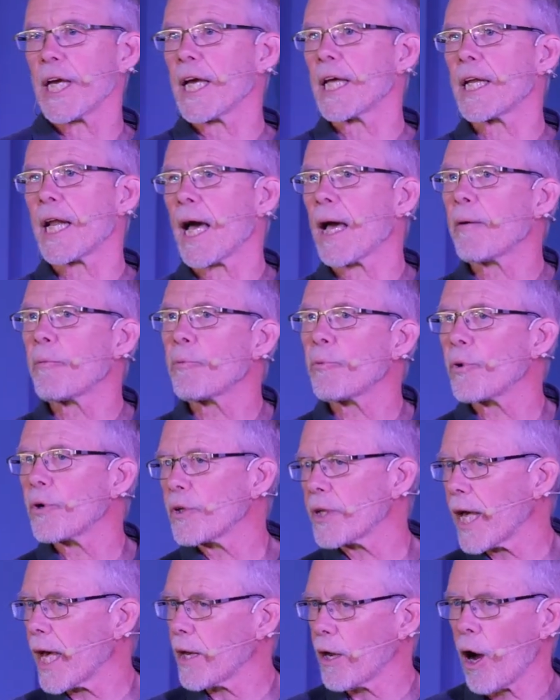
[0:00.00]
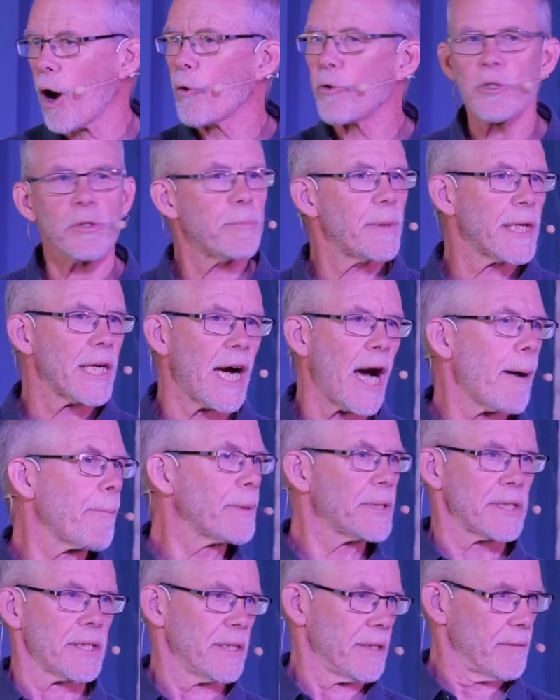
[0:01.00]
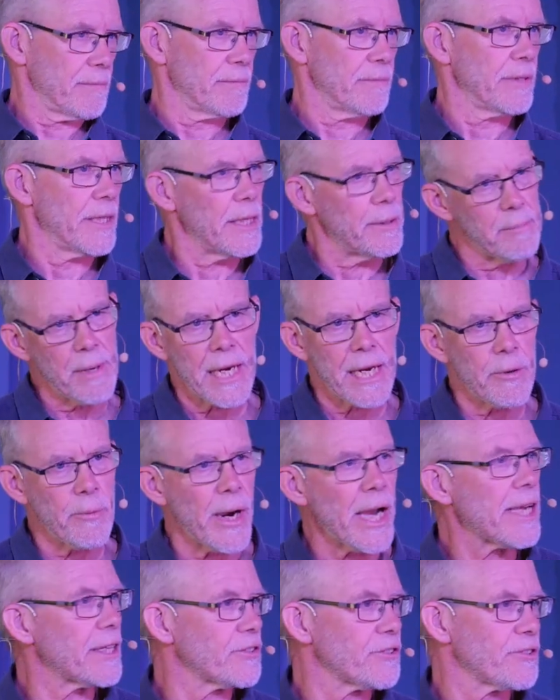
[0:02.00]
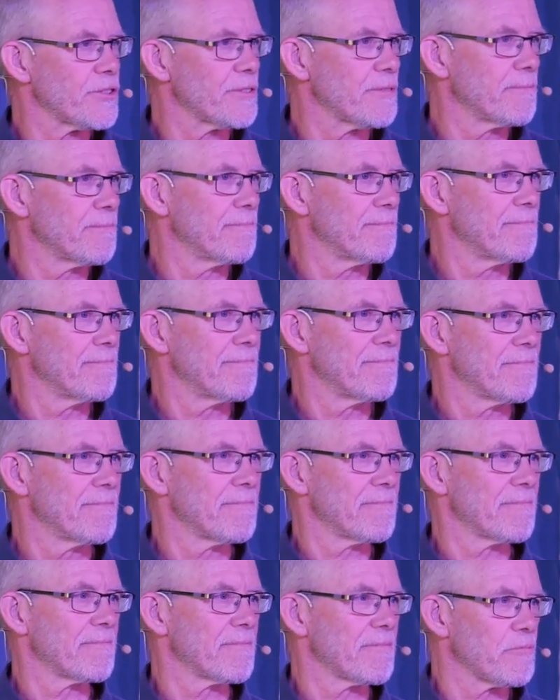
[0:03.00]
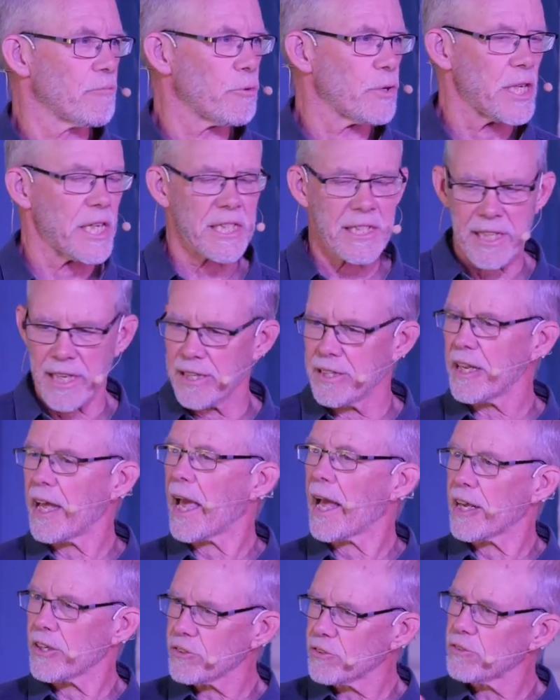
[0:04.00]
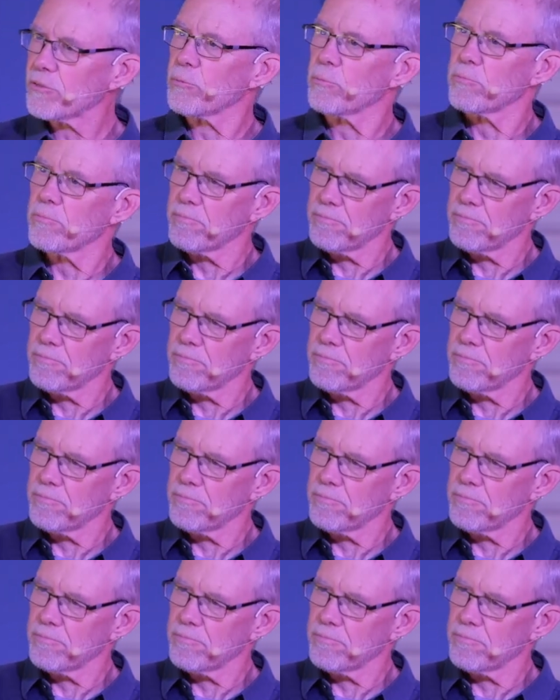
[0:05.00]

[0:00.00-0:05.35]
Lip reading: end, I will not always be competent in many ways. We tend to, as